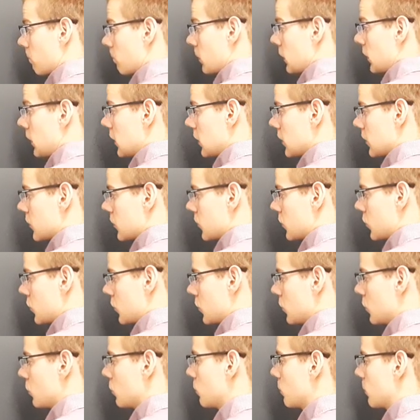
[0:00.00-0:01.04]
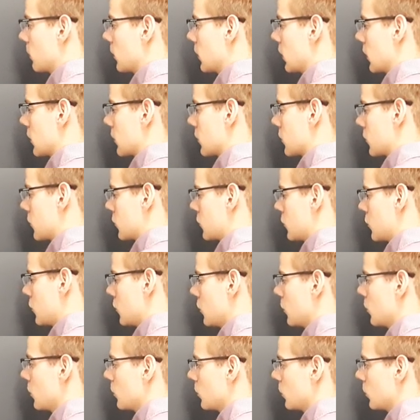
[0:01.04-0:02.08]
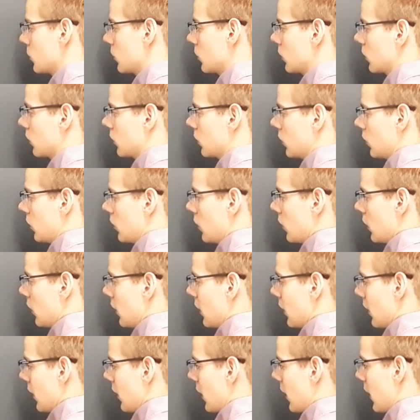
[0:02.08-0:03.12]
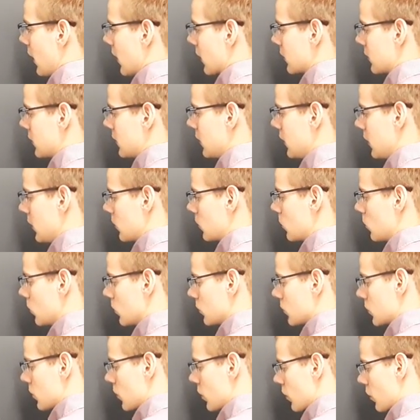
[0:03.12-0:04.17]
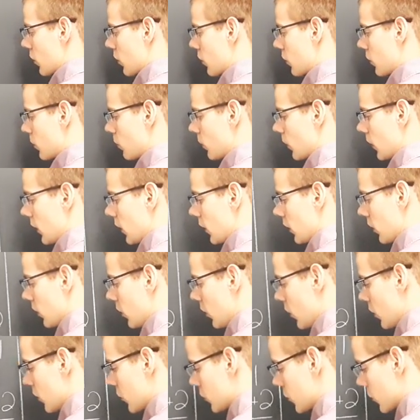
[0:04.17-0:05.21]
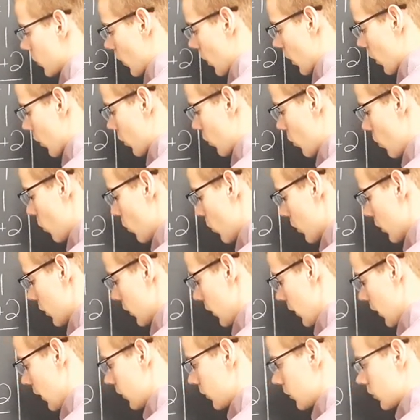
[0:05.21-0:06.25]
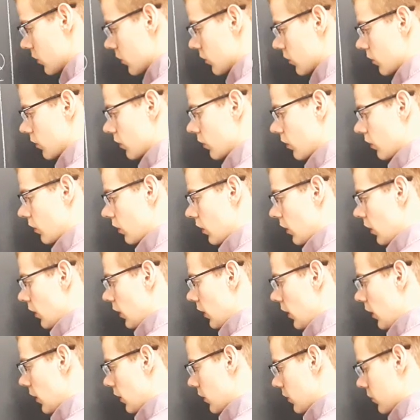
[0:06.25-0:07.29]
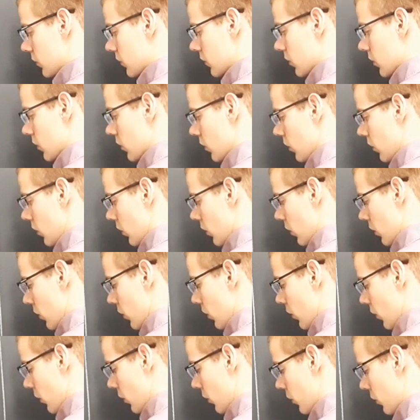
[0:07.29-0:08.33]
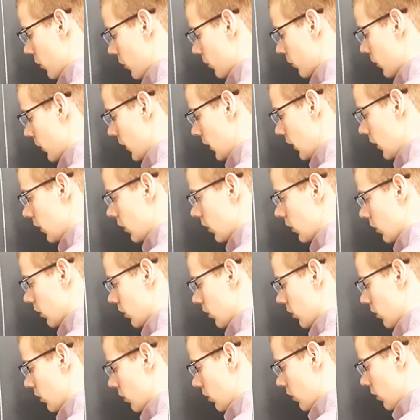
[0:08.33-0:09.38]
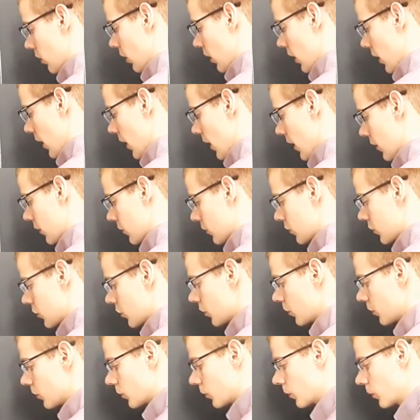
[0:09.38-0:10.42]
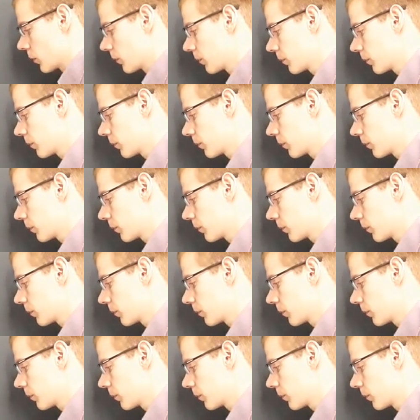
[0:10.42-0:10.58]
Plus 2 plus 2, x equals 3. So our coordinate is 3 and 2.